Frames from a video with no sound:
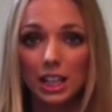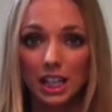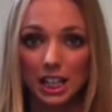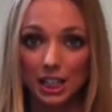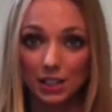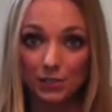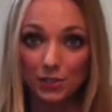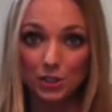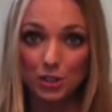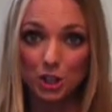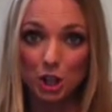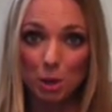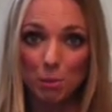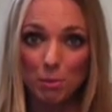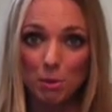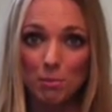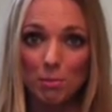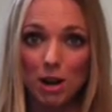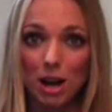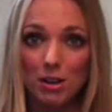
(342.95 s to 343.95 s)
If you chop
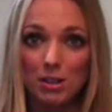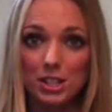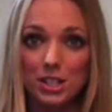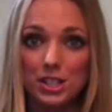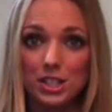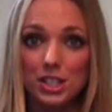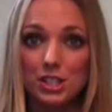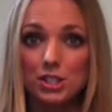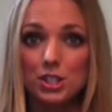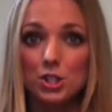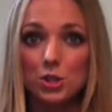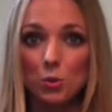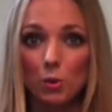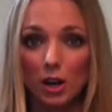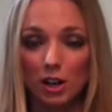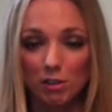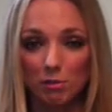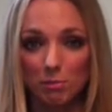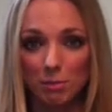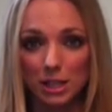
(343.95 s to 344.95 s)
the brownies into
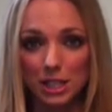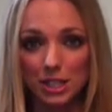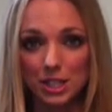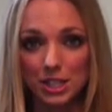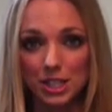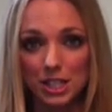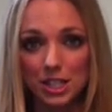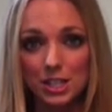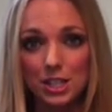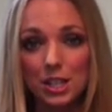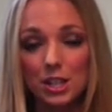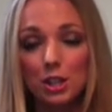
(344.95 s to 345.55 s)
12 pieces,